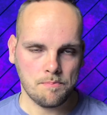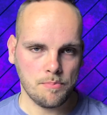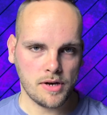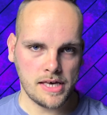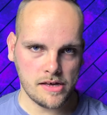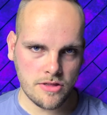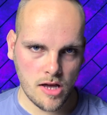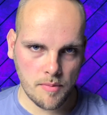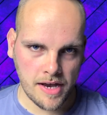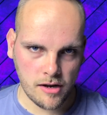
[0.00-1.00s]
But Keir
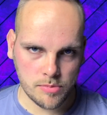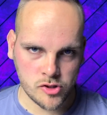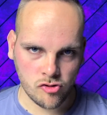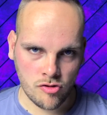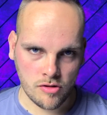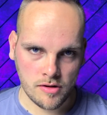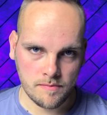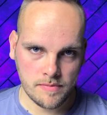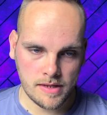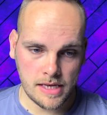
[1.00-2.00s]
Starmer cannot be trusted.
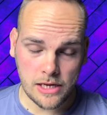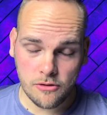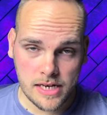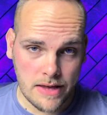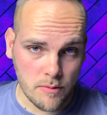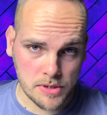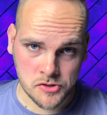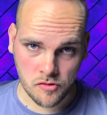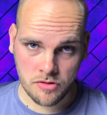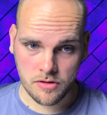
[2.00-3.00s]
He could never be
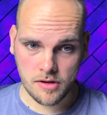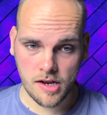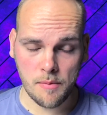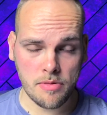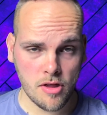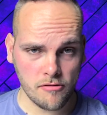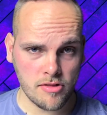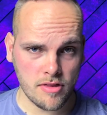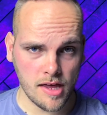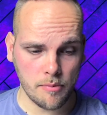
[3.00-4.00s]
trusted. And I'm sorry to
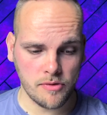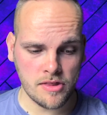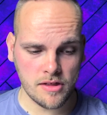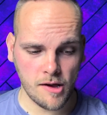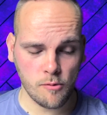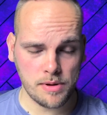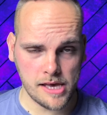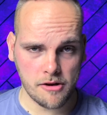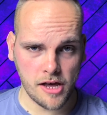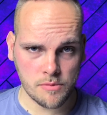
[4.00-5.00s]
say, but this guy will be
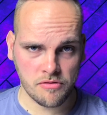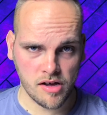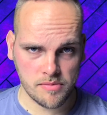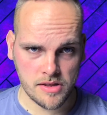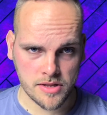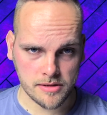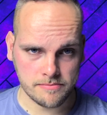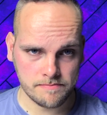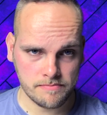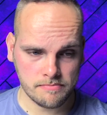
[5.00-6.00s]
our next Prime Minister.
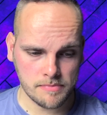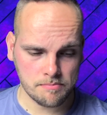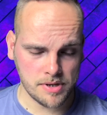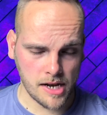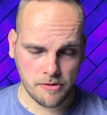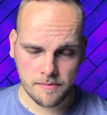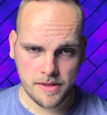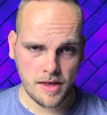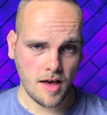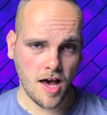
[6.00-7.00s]
But anyway,
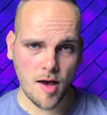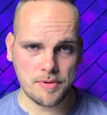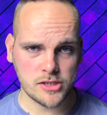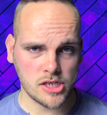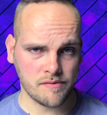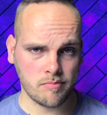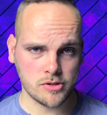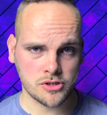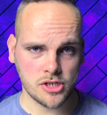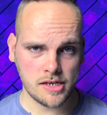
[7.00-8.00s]
I've been Jake from
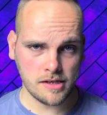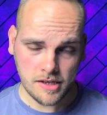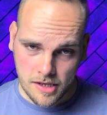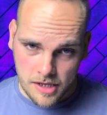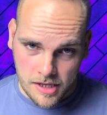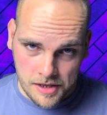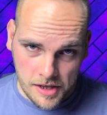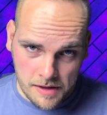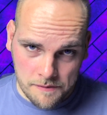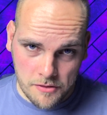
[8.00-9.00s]
Just Jake.
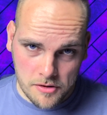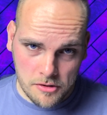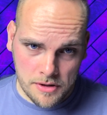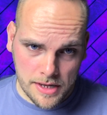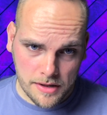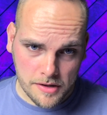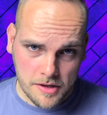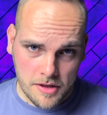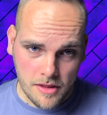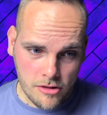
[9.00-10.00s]
If you're new here,
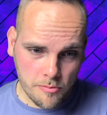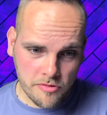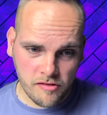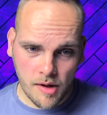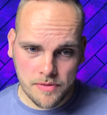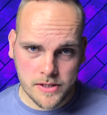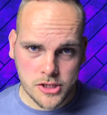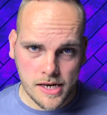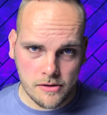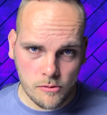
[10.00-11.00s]
subscribe to the
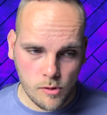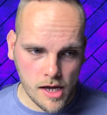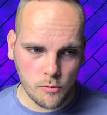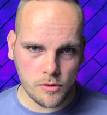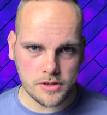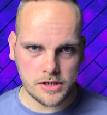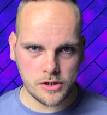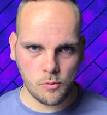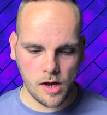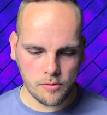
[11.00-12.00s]
channel. Why wouldn't
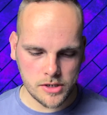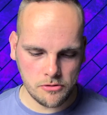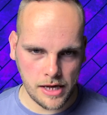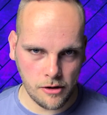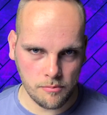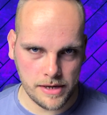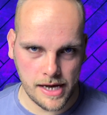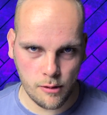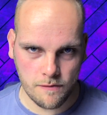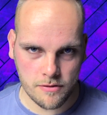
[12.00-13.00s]
you? Why wouldn't you help me
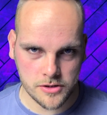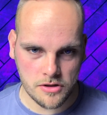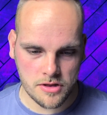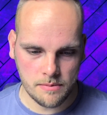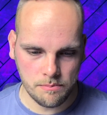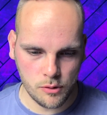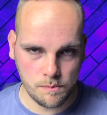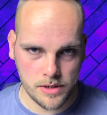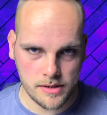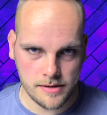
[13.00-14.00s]
out of such a simple
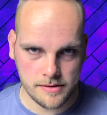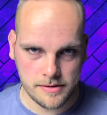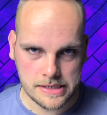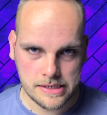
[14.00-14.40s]
burden?